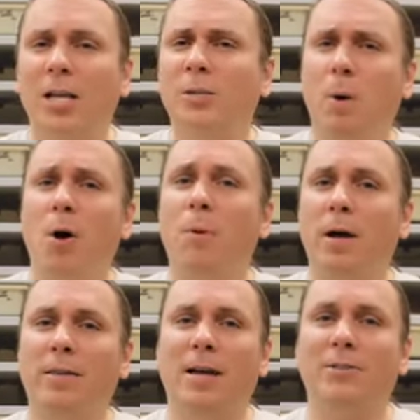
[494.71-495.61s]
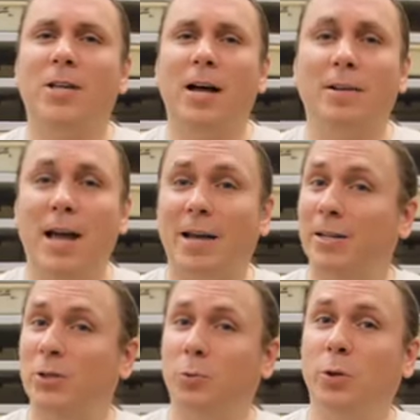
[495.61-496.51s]
It's ballpythons.net.
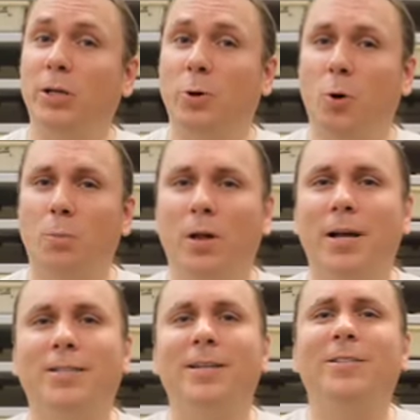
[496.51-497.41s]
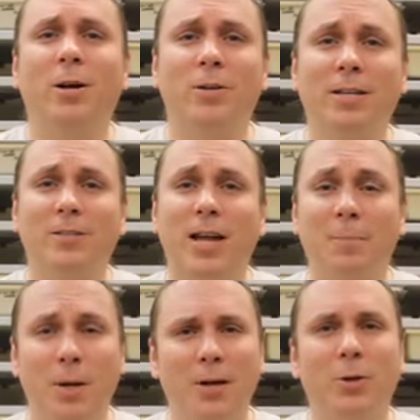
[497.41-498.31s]
It's a really cool place. Until next
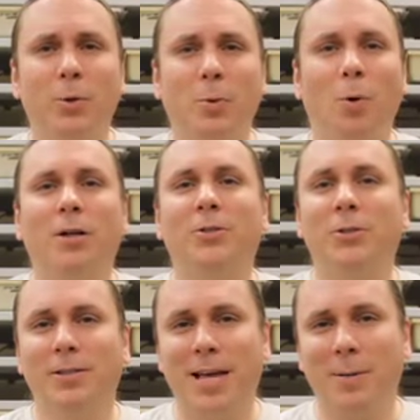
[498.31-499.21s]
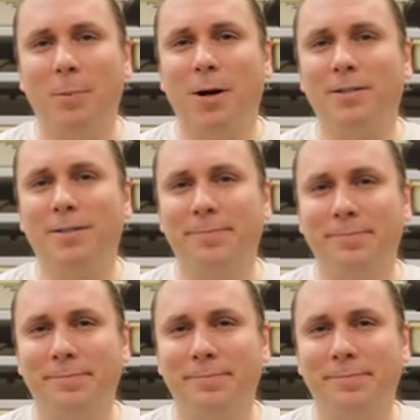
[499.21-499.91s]
time, you've been watching Snake Bites.